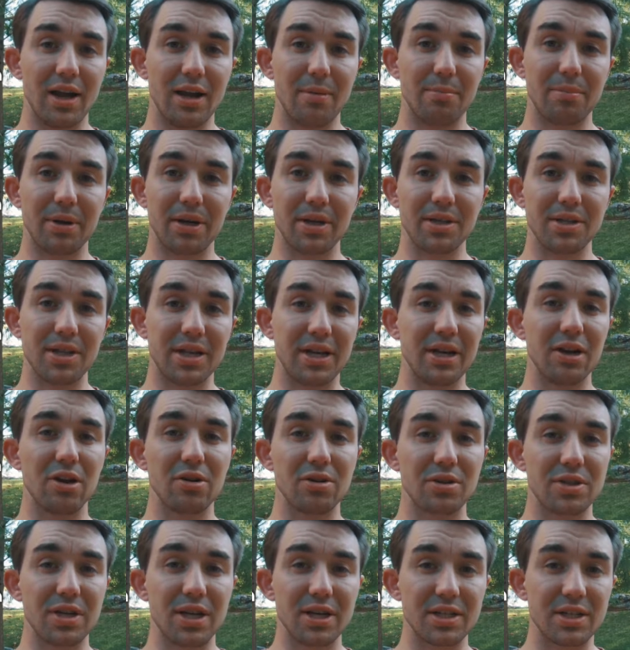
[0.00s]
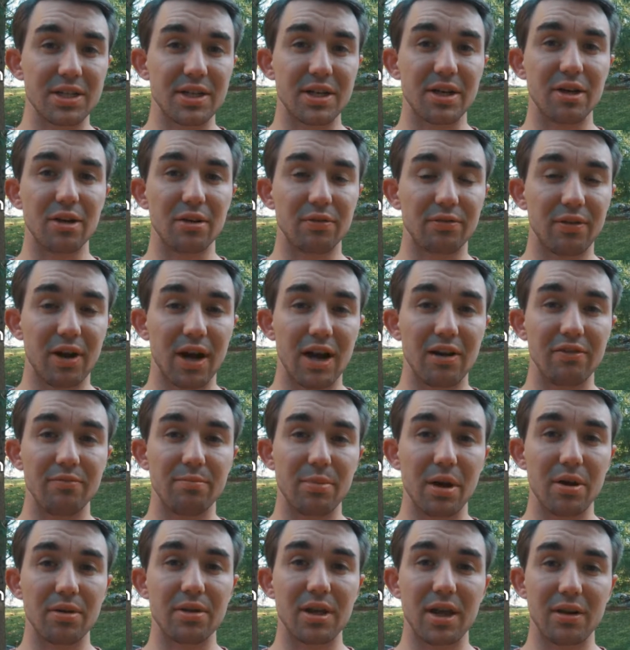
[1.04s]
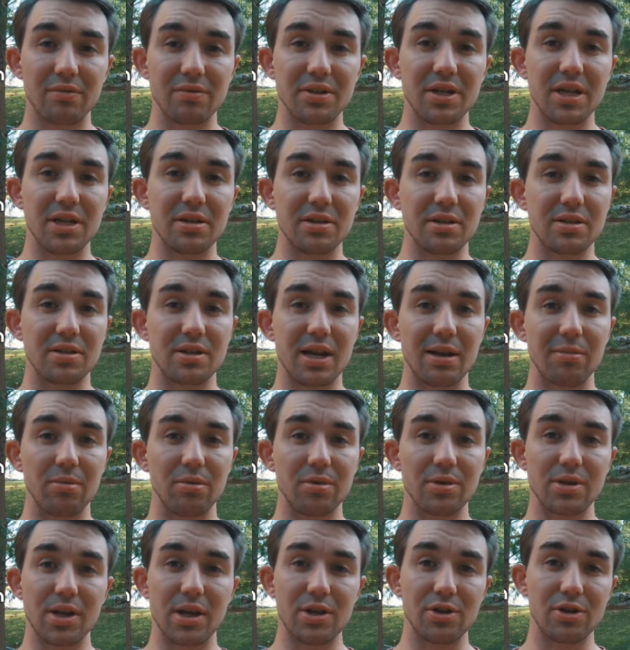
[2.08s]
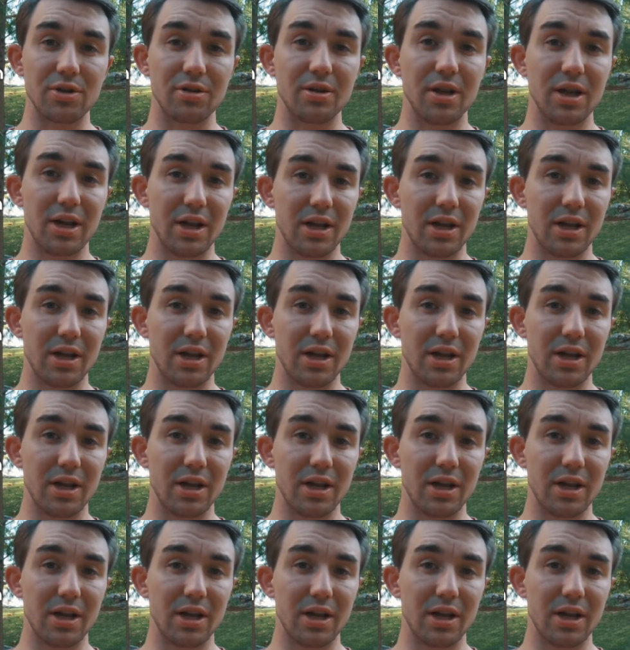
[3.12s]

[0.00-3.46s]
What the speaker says: because the Hero 6 and the Hero 5 both have decent stabilization.